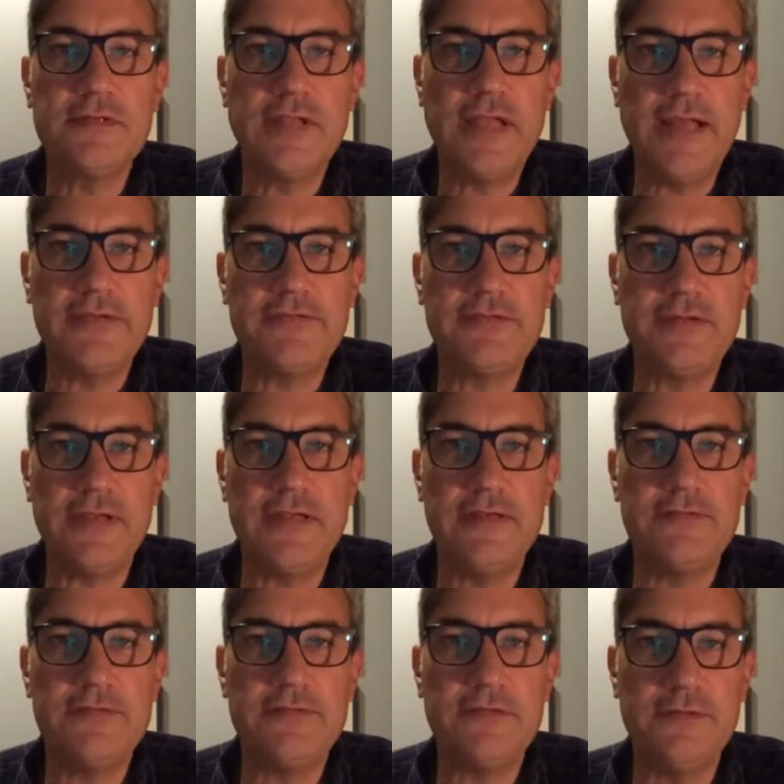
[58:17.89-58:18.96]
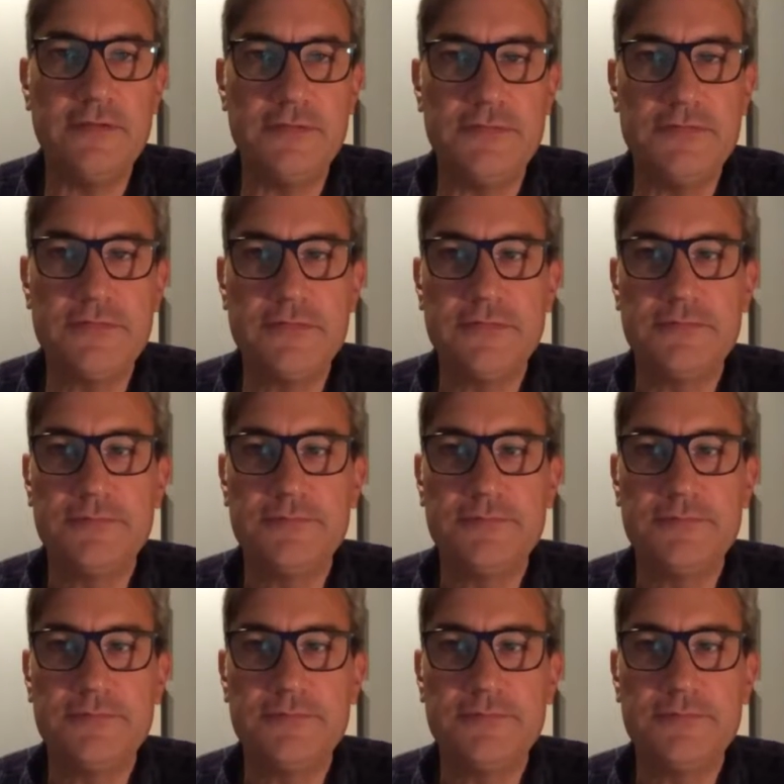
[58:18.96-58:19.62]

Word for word: lash things loose.